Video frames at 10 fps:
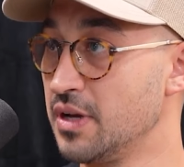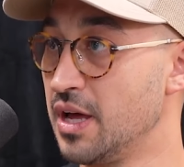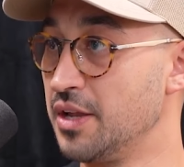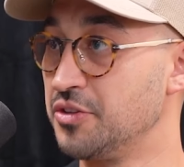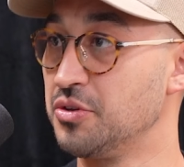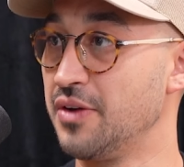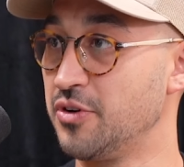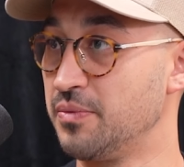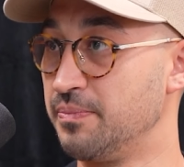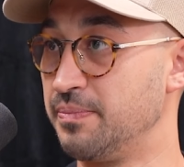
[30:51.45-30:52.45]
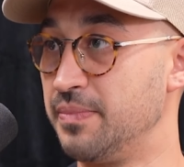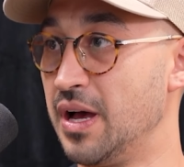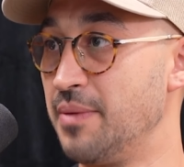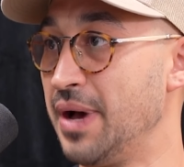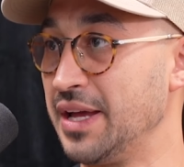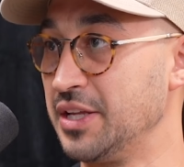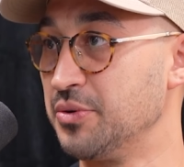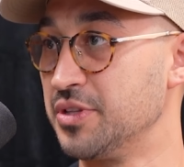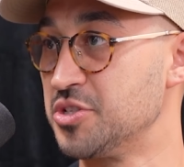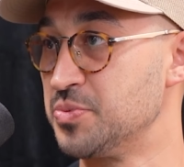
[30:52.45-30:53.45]
Got it. Do you ever buy a deal
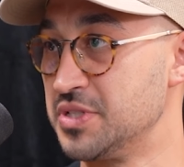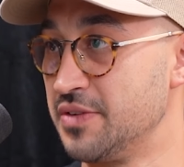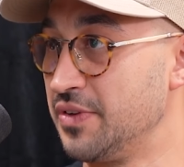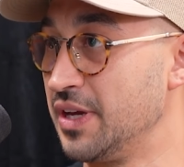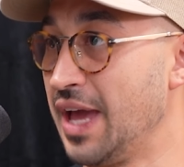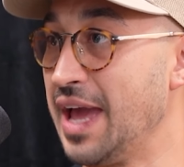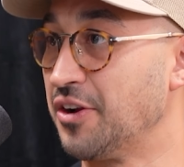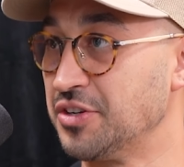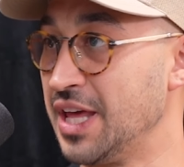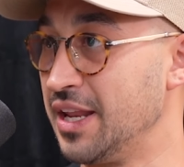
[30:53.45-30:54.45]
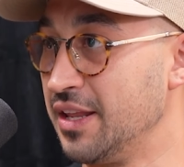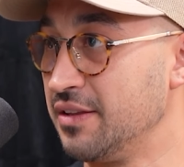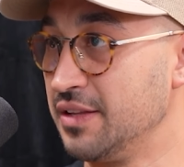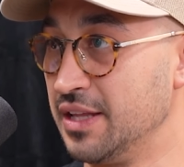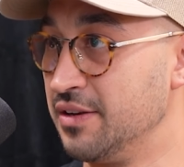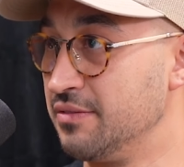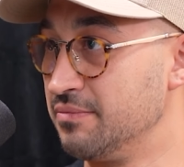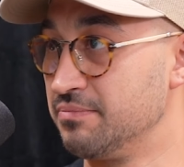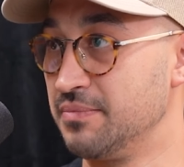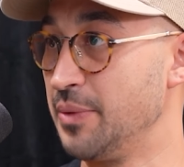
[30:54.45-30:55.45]
with a specific anchor tenant
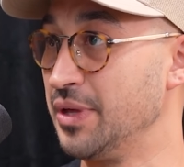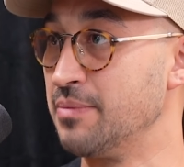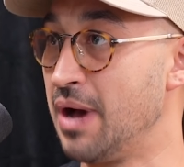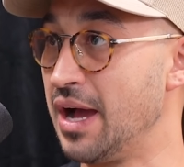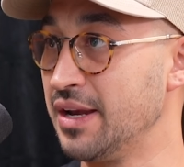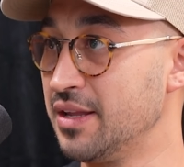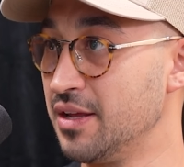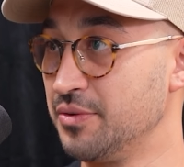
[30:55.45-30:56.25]
in mind?